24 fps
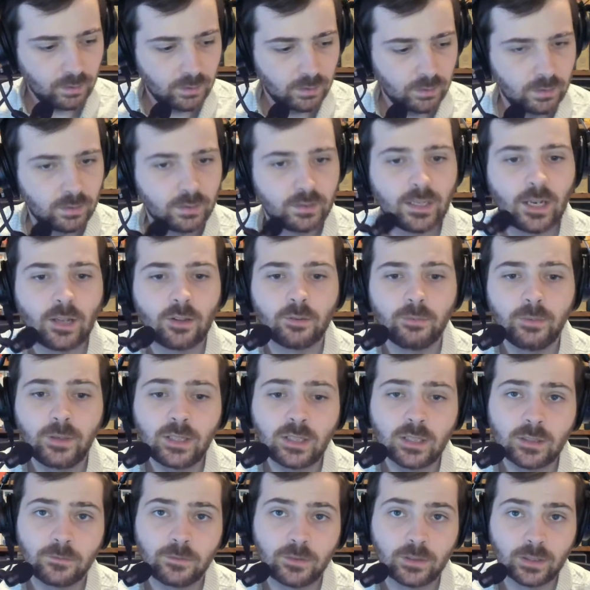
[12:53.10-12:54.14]
Now, the
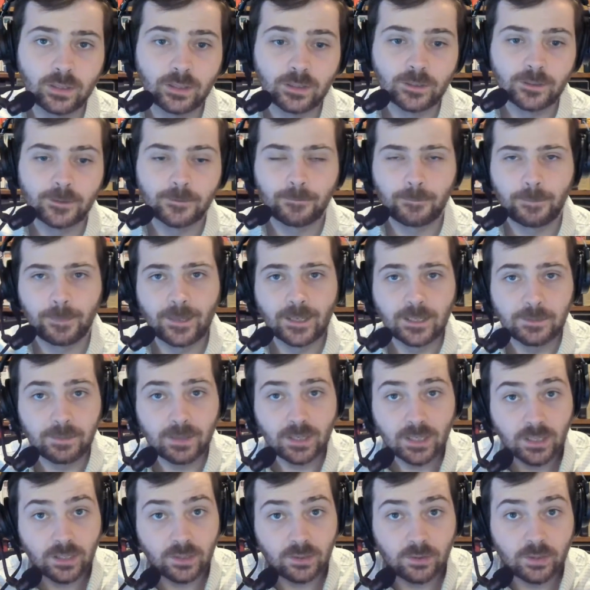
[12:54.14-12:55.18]
reason for this is
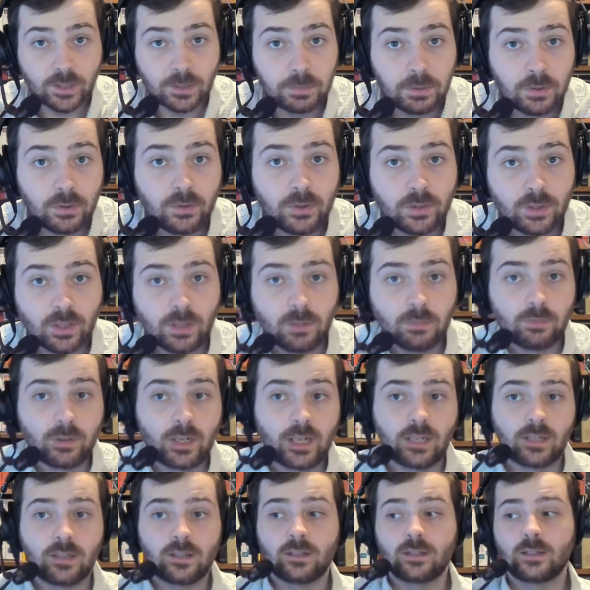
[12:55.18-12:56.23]
because your computer is going to break,
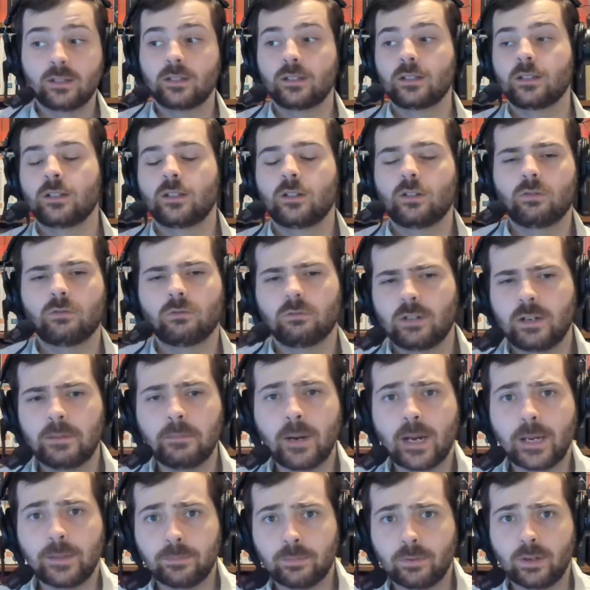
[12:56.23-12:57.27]
or it
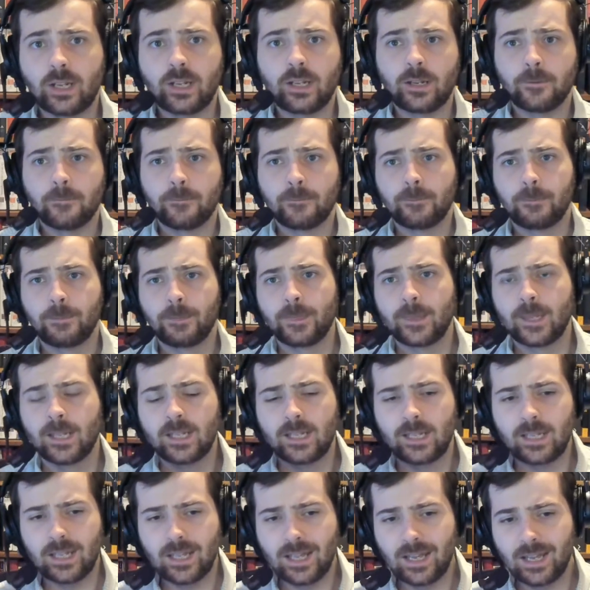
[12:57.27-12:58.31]
might break.
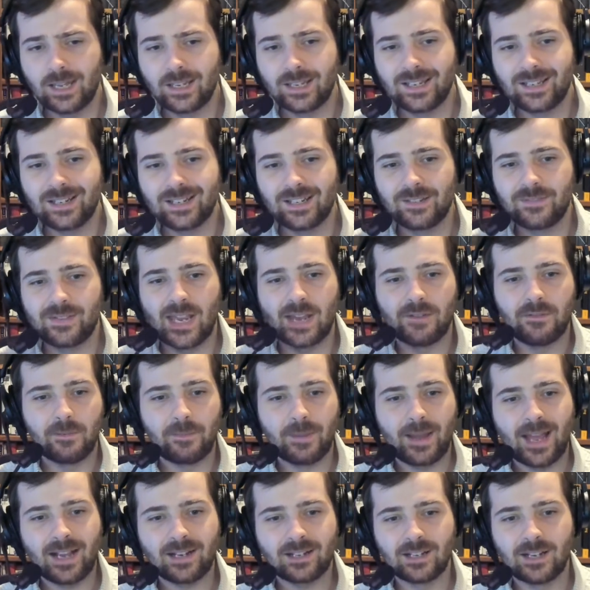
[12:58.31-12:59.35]
And if you have a
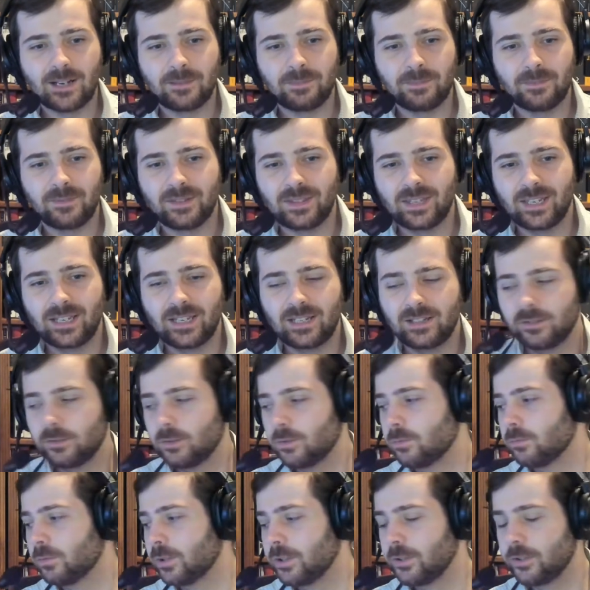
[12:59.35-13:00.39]
backup, then
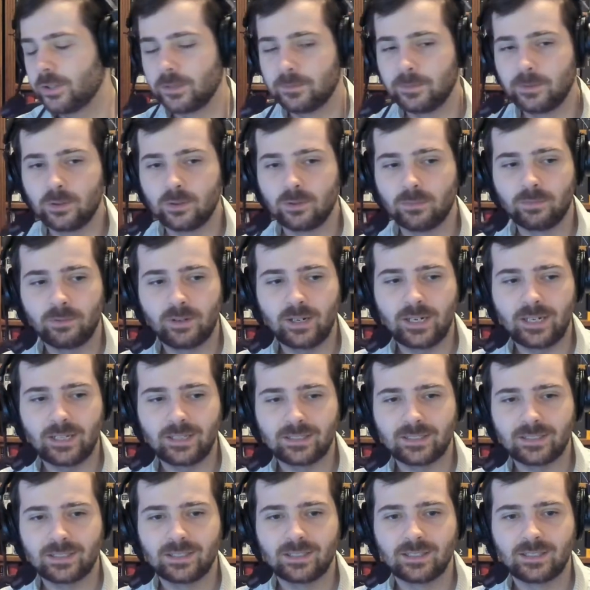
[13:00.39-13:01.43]
when your computer
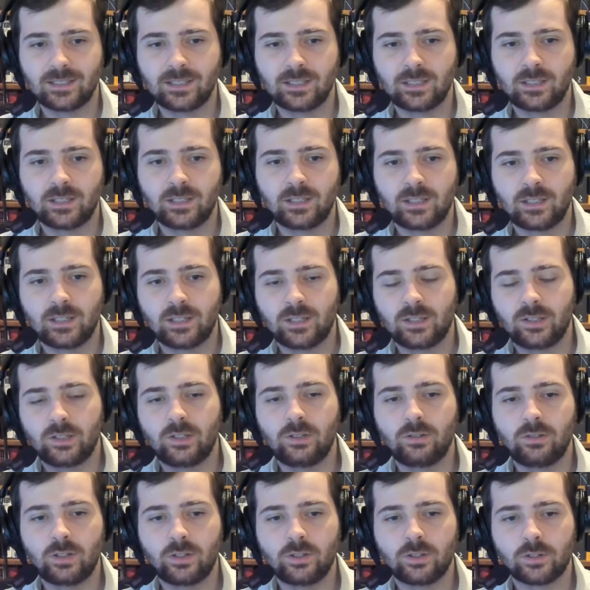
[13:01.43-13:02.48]
breaks,
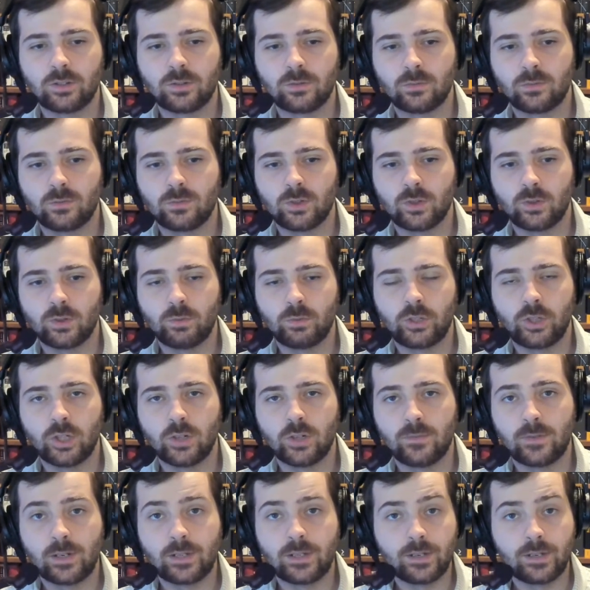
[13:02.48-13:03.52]
you can just switch
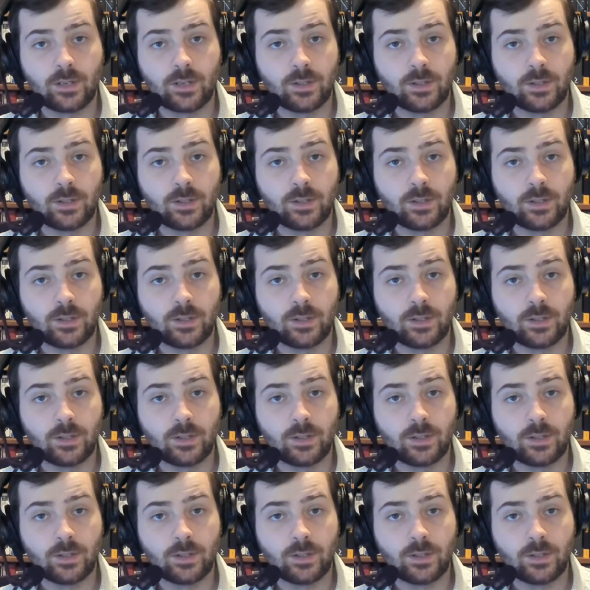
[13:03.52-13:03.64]
over to the other